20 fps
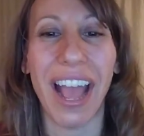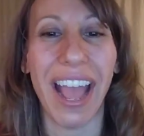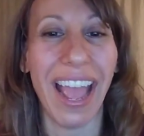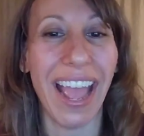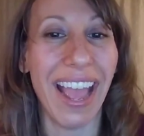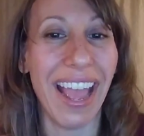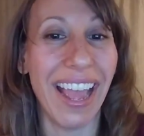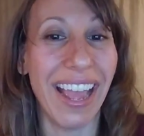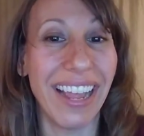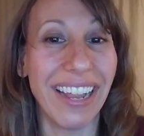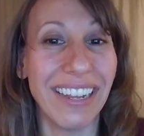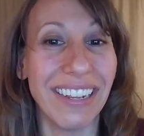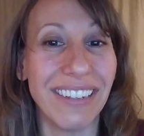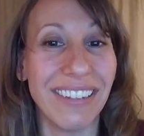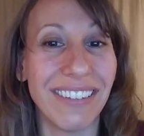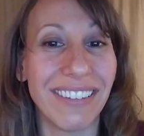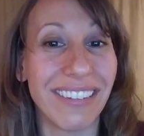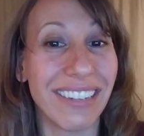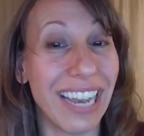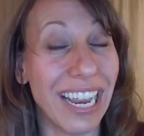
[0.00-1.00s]

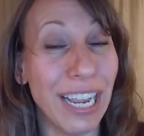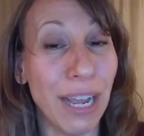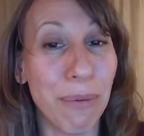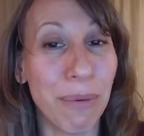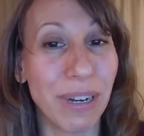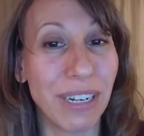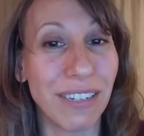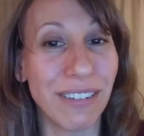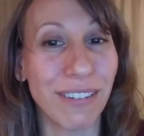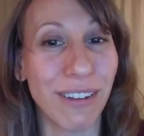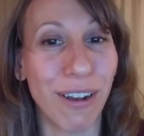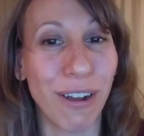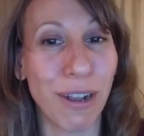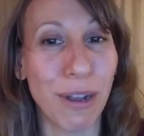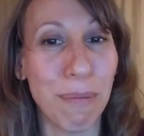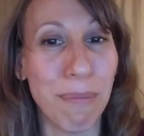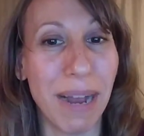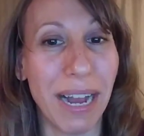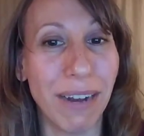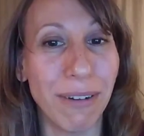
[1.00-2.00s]
And today I want to
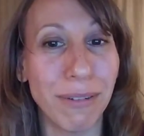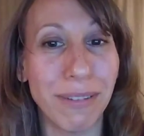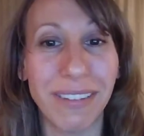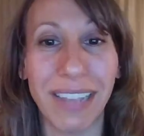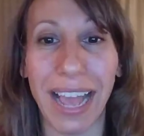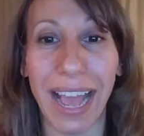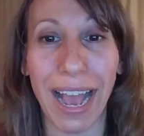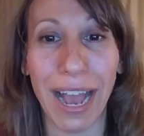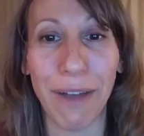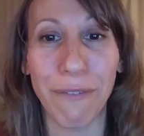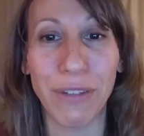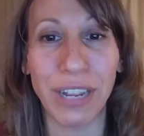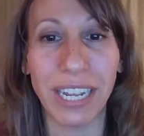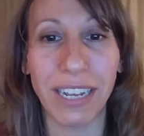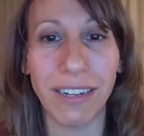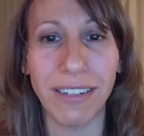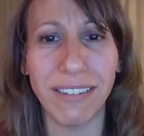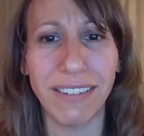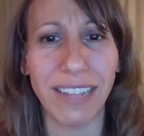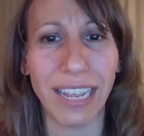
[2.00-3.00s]
talk about
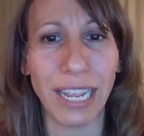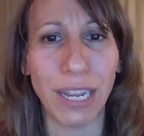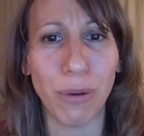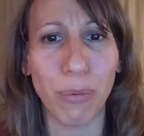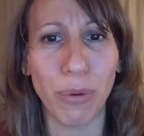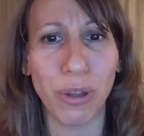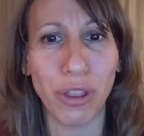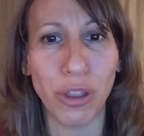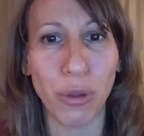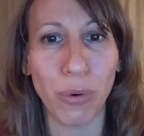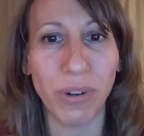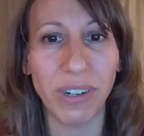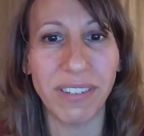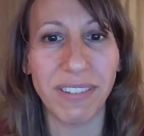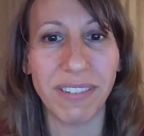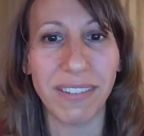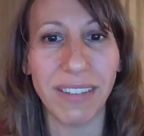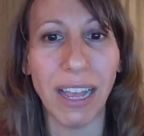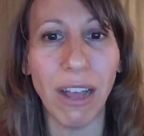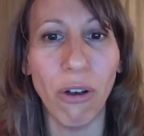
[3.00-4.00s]
having a date with
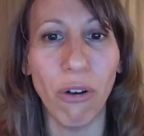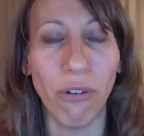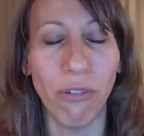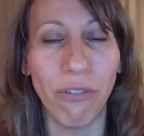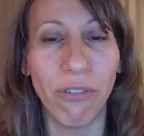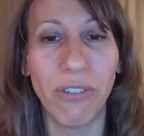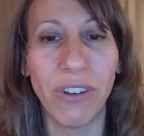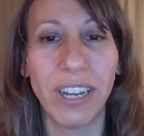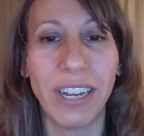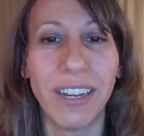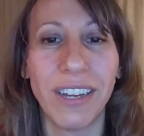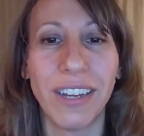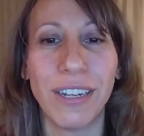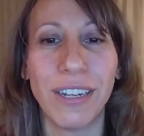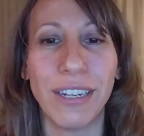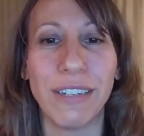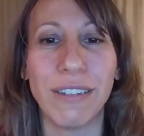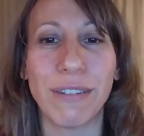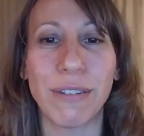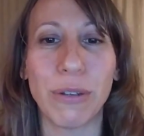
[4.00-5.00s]
yourself.
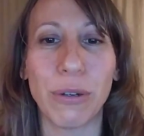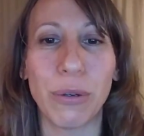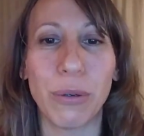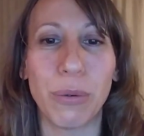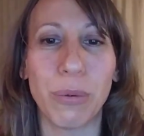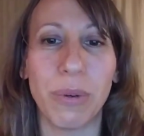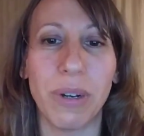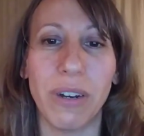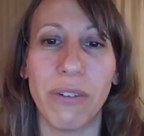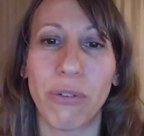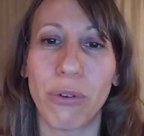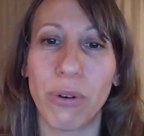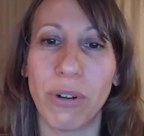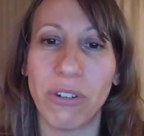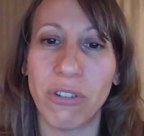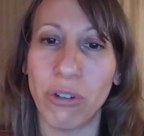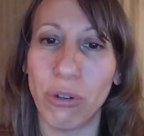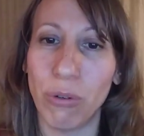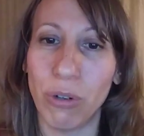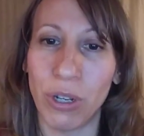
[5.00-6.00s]
So, of
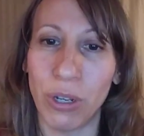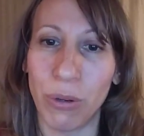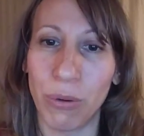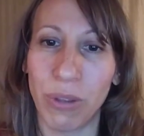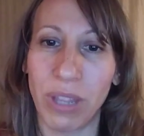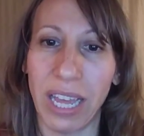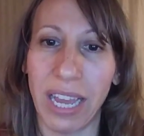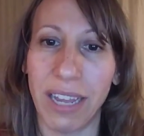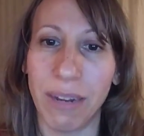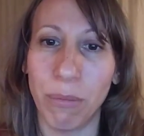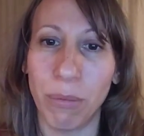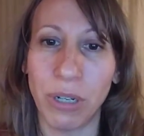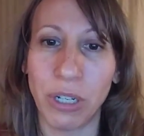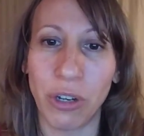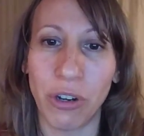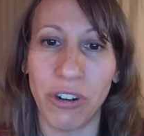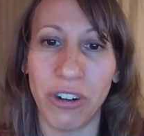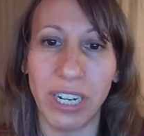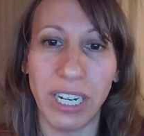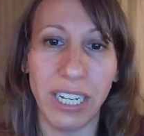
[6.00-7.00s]
course, you know that when
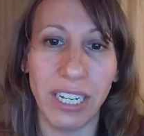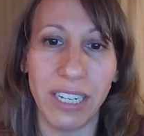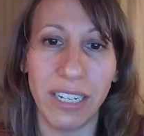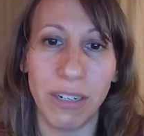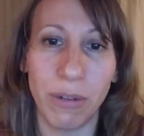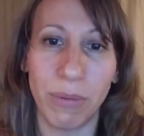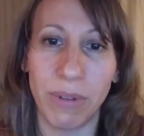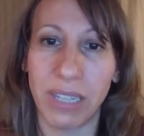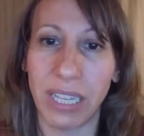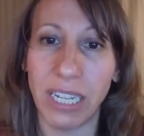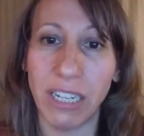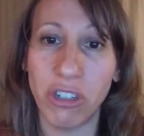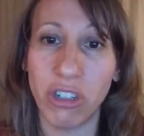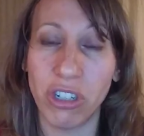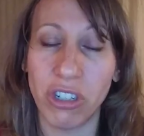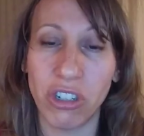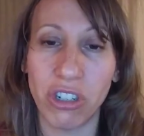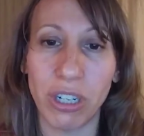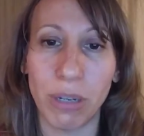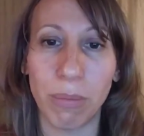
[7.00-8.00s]
you're in a
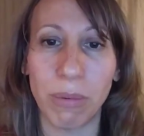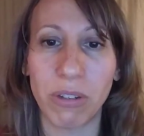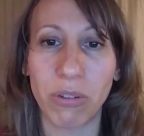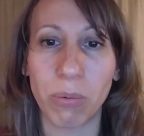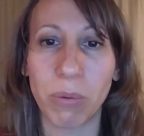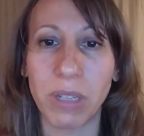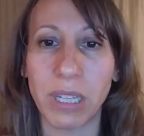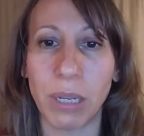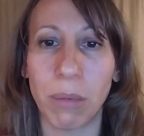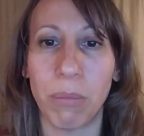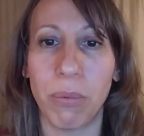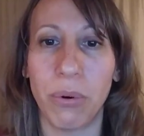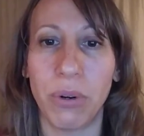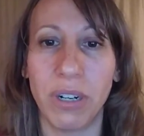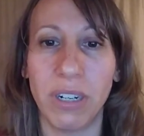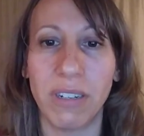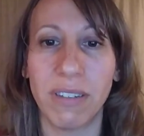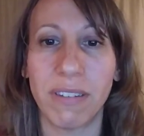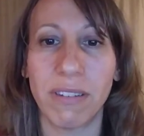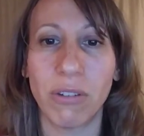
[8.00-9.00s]
relationship, it's really
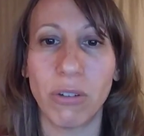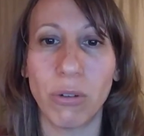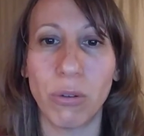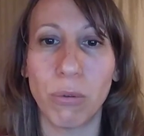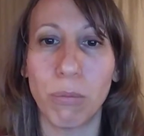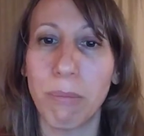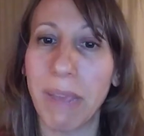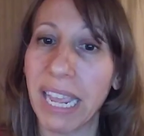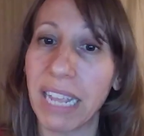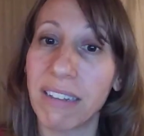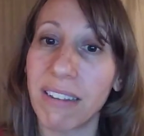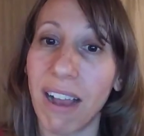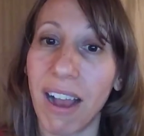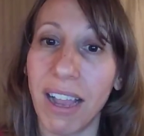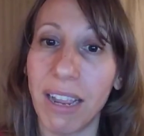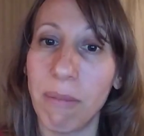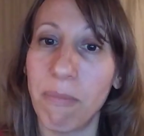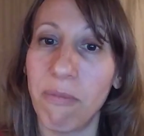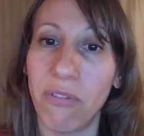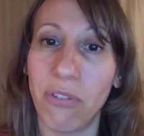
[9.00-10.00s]
important to make
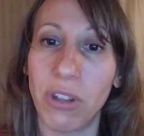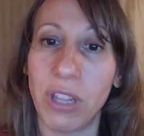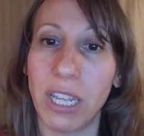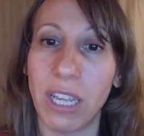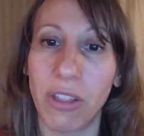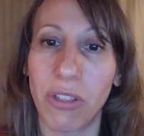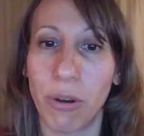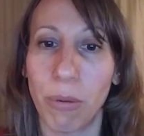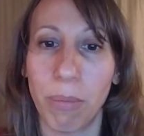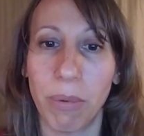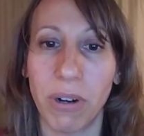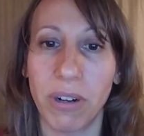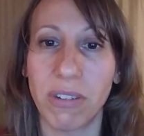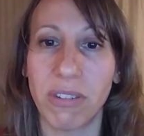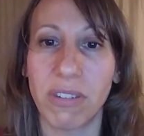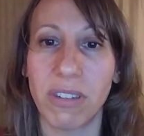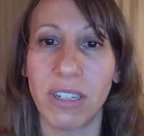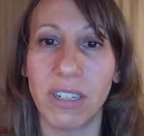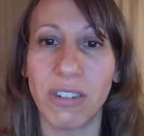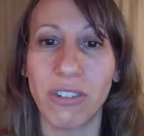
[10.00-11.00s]
time for the other
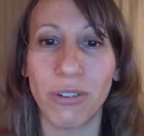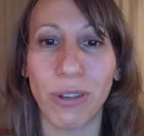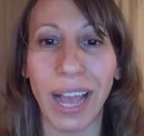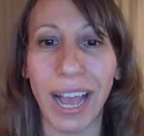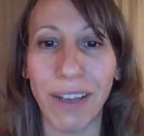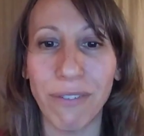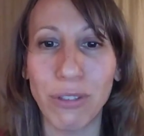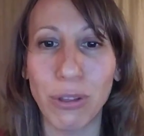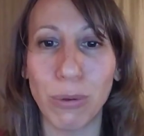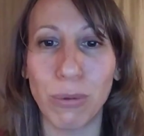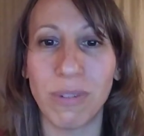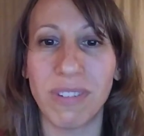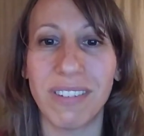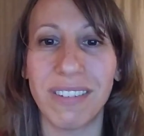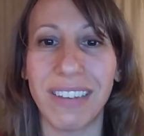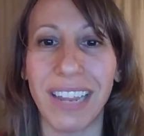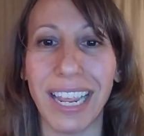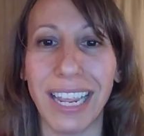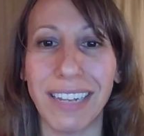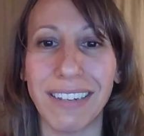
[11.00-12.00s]
person, to have those
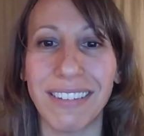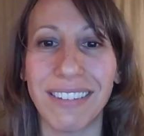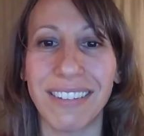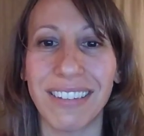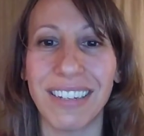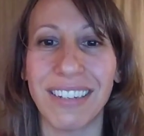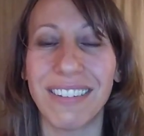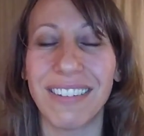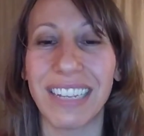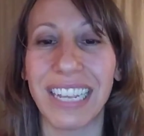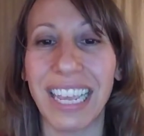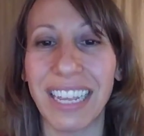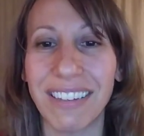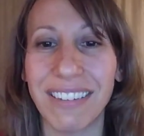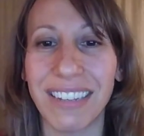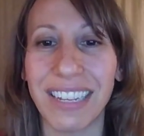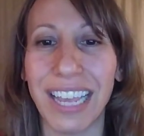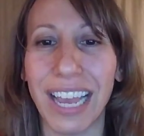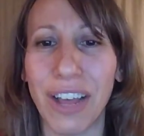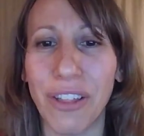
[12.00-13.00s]
dates and to get
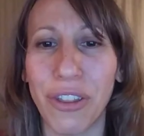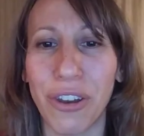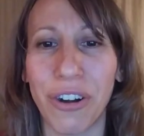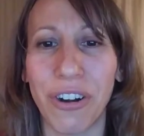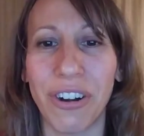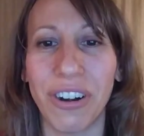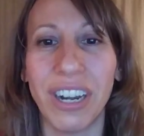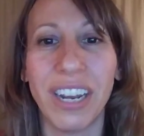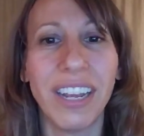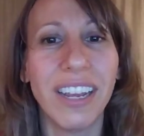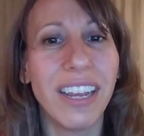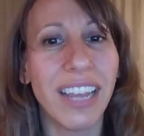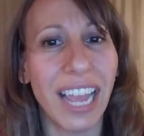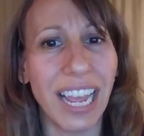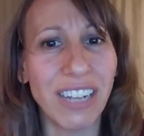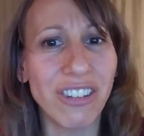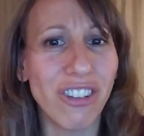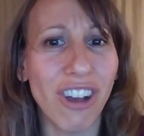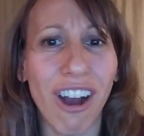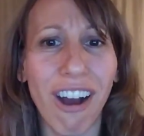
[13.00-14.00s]
together
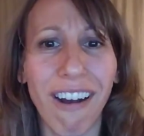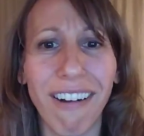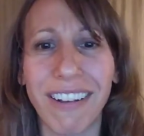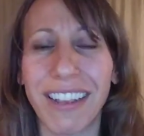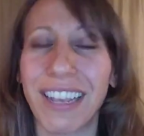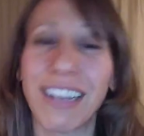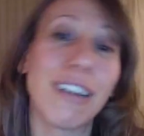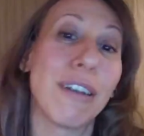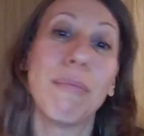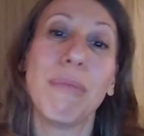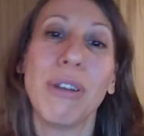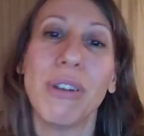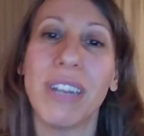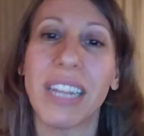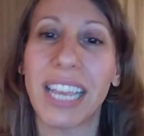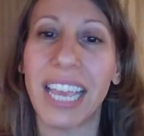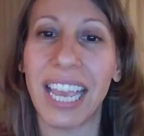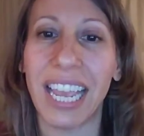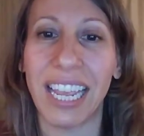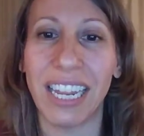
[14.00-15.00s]
and talk and
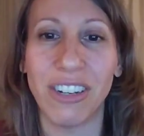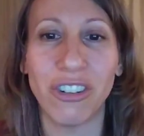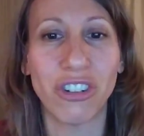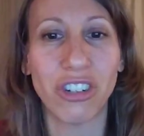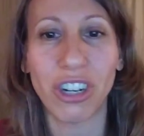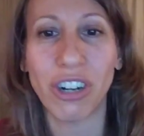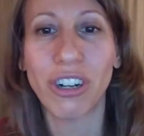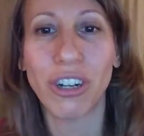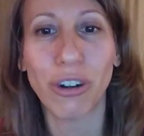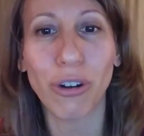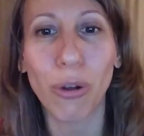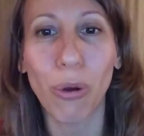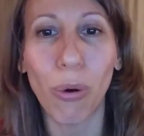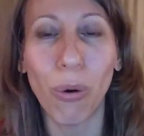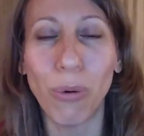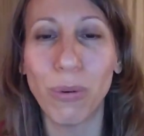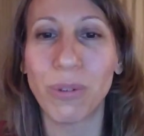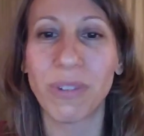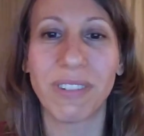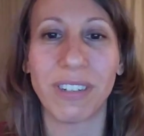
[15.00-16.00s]
communicate and share your
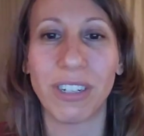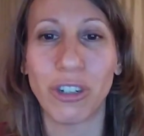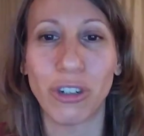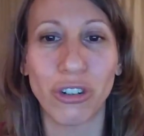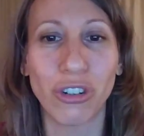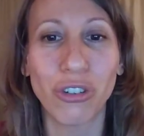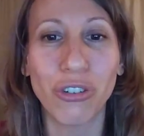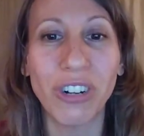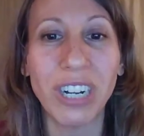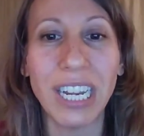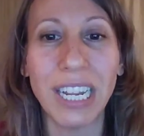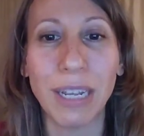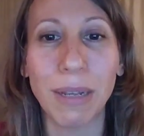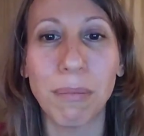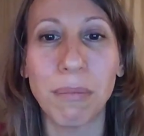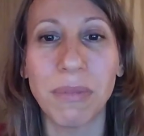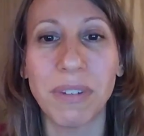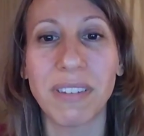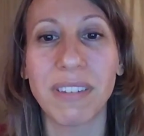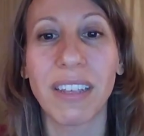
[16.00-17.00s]
goals and your
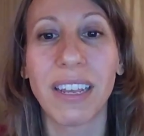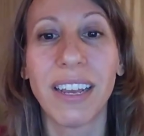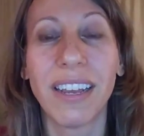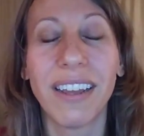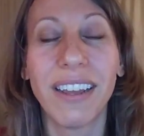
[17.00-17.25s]
dreams.